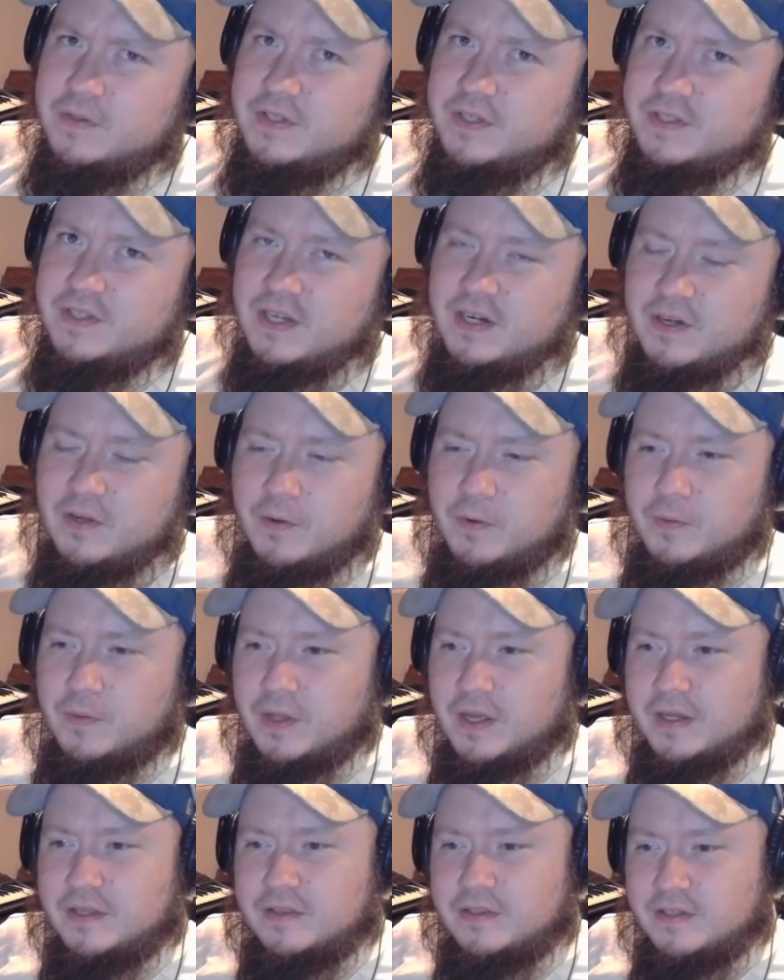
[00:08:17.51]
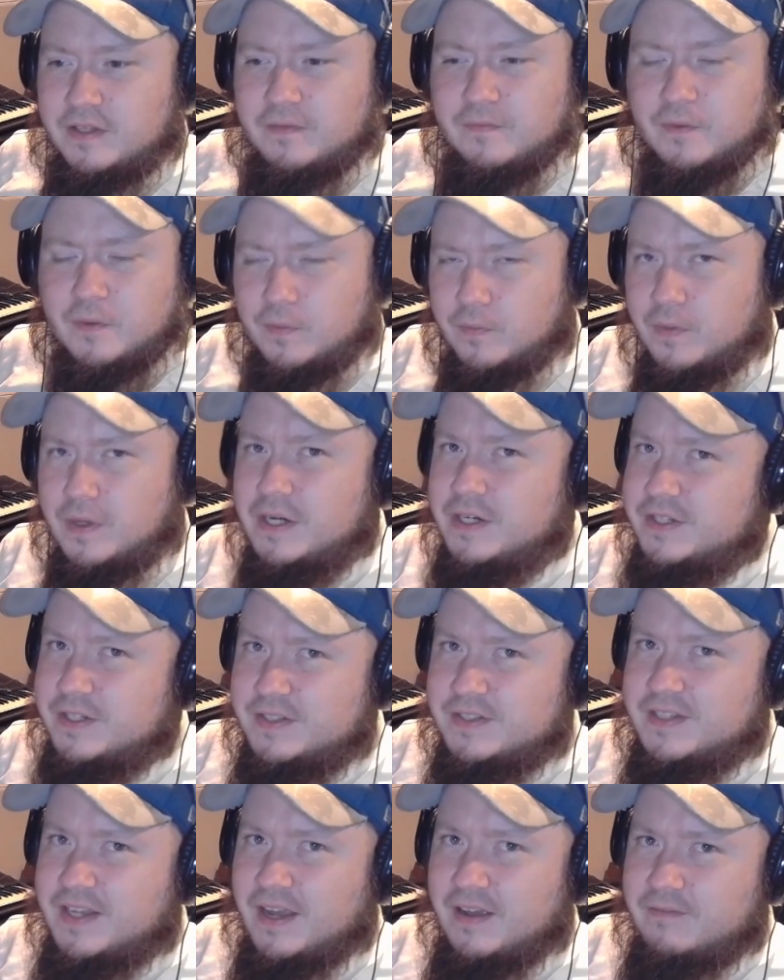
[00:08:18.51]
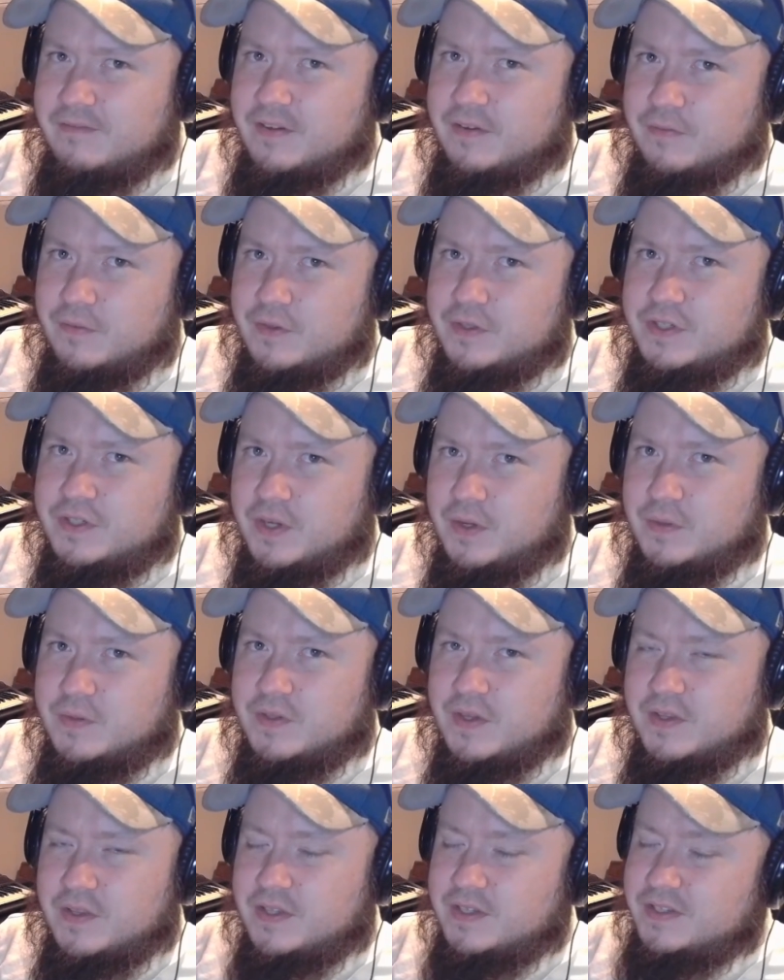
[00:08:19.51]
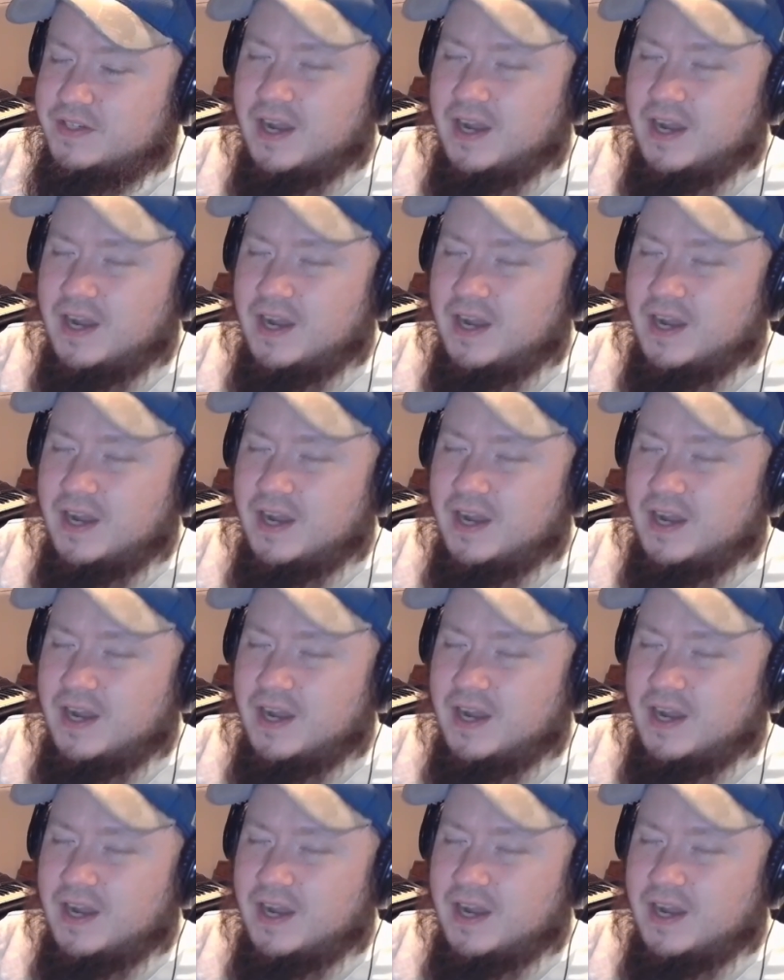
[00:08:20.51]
because I know like different regions have different shows on this.